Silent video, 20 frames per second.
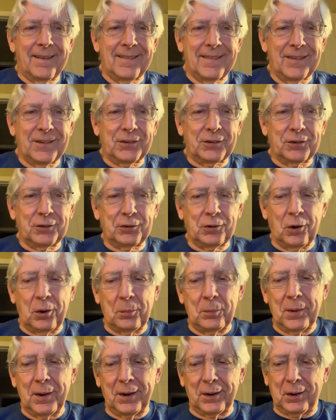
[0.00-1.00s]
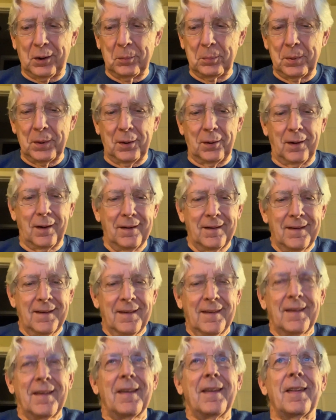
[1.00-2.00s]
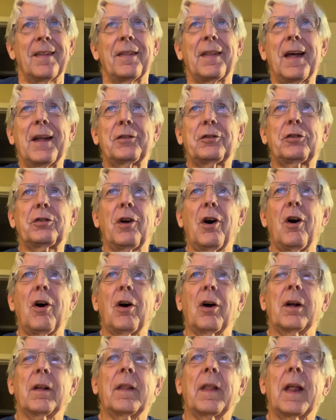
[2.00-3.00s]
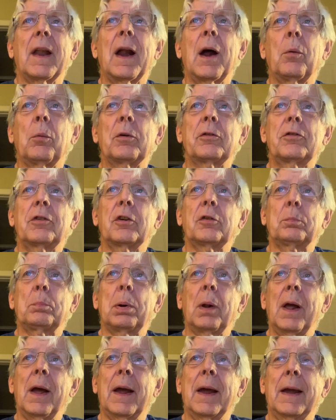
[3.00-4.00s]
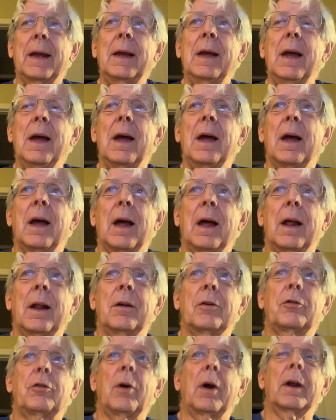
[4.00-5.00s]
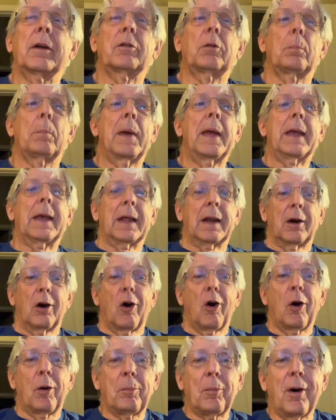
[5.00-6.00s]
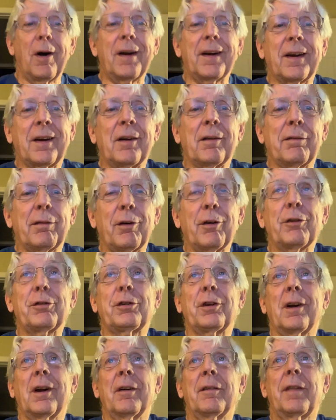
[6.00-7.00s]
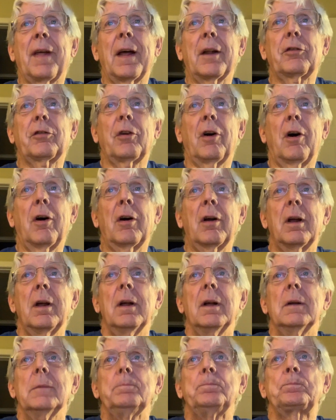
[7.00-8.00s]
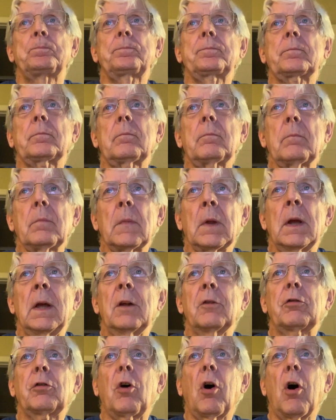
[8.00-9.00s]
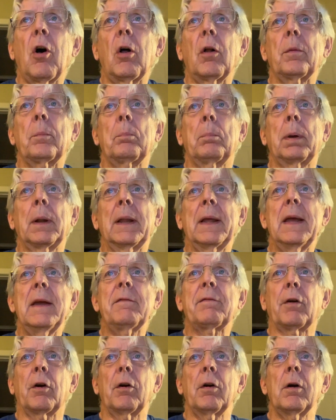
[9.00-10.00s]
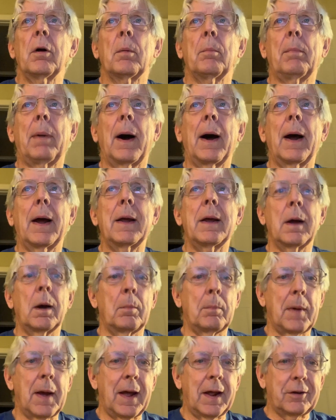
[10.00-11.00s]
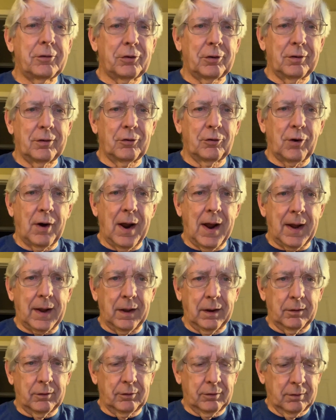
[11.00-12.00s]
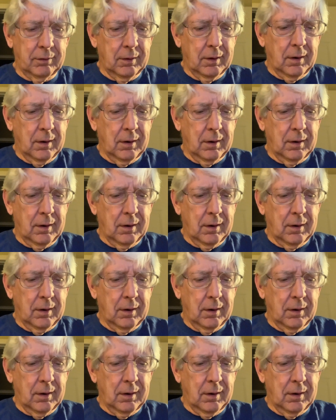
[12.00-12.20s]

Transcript: this is Harmonica Bill. That song that I was just playing and trying to make it a harmonica version of that song is called Believer by Imagine Dragons.